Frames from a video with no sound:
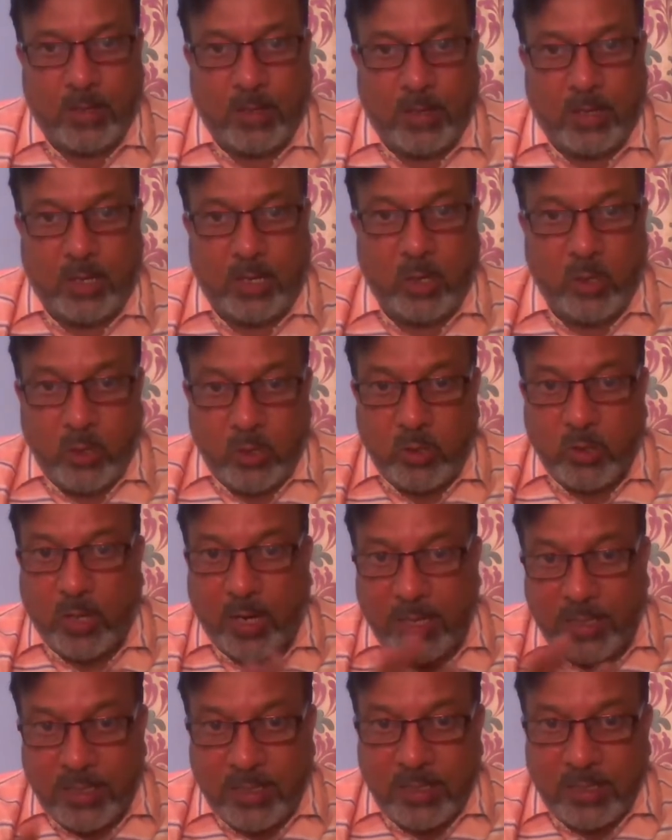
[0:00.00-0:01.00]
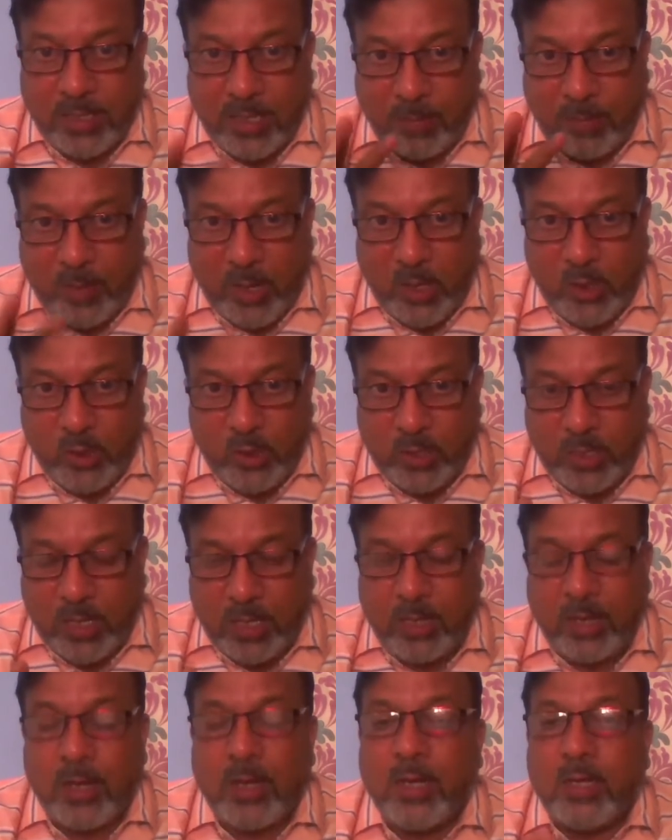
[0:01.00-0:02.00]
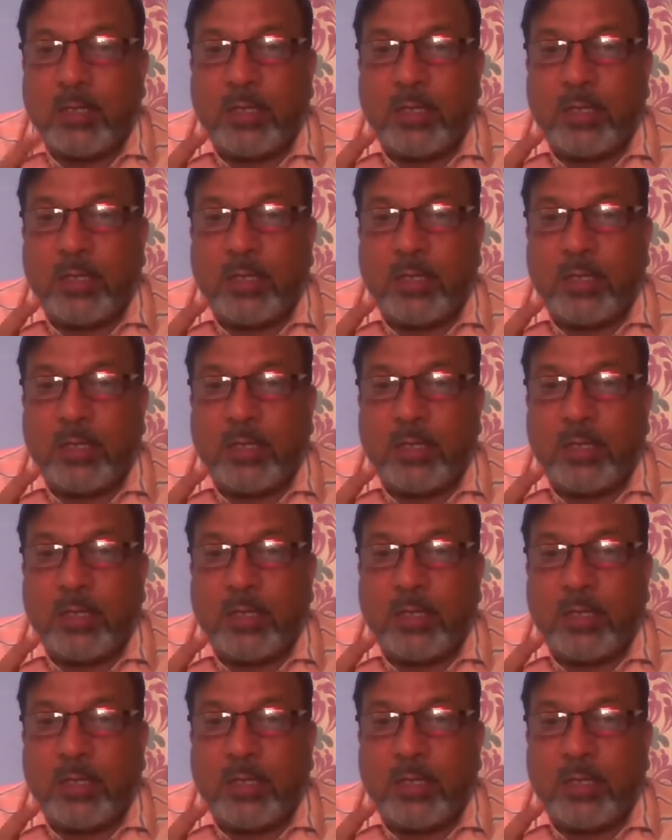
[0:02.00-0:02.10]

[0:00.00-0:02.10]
You need to assess and make sure that,